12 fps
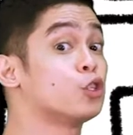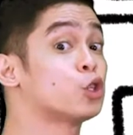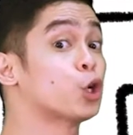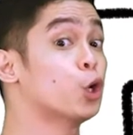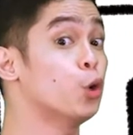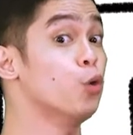
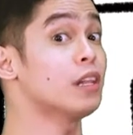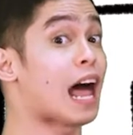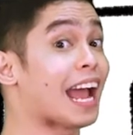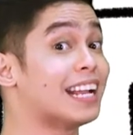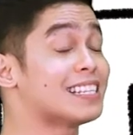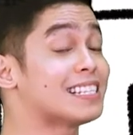2
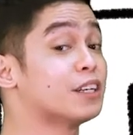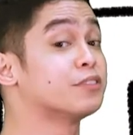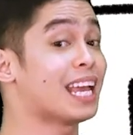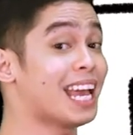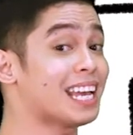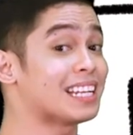lines of
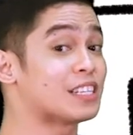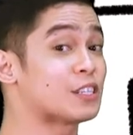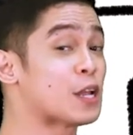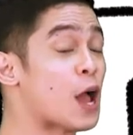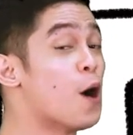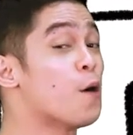kids.
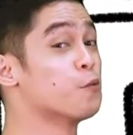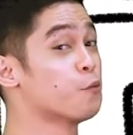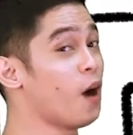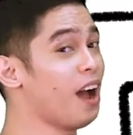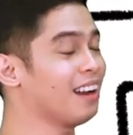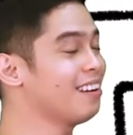
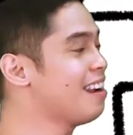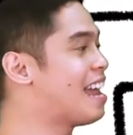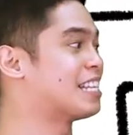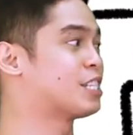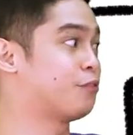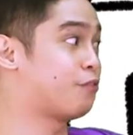One
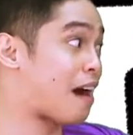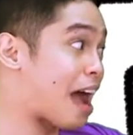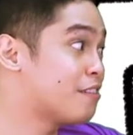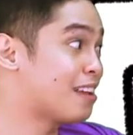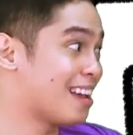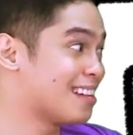is
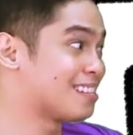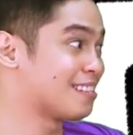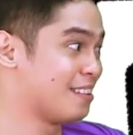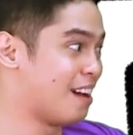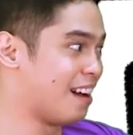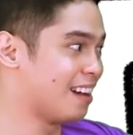5 kids
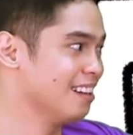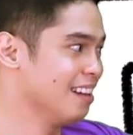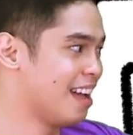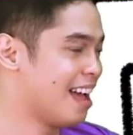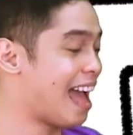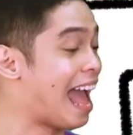long,
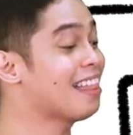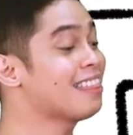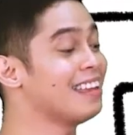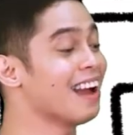and the